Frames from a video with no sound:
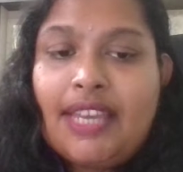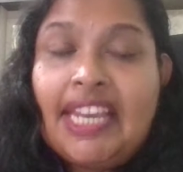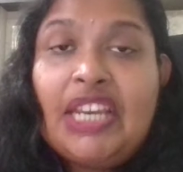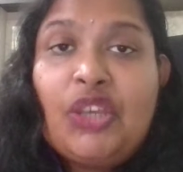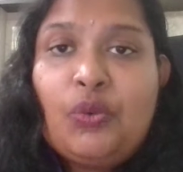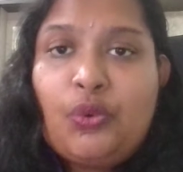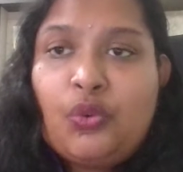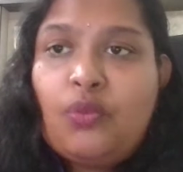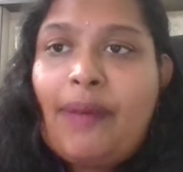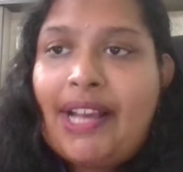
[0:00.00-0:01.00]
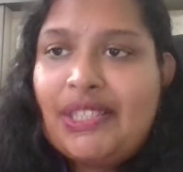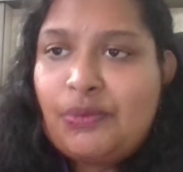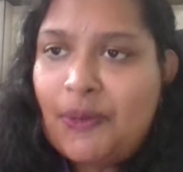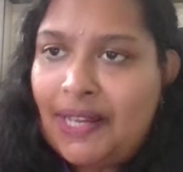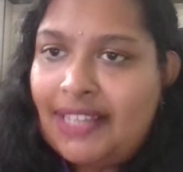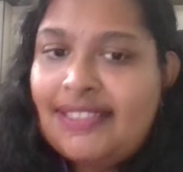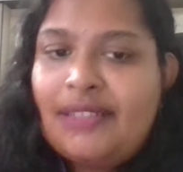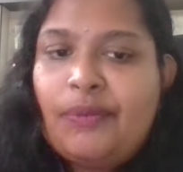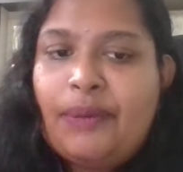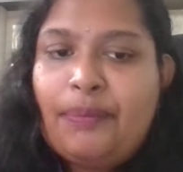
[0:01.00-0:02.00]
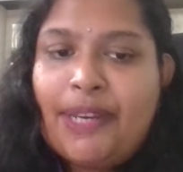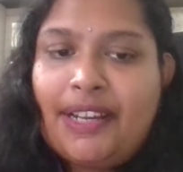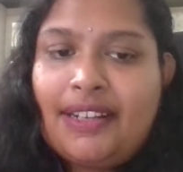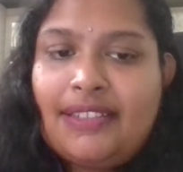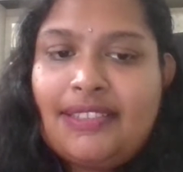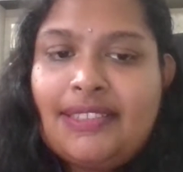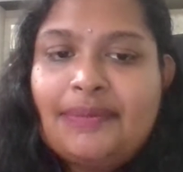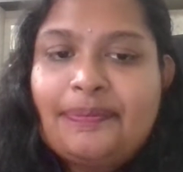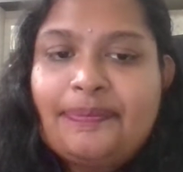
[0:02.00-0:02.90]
in YouTube as well as the webinars.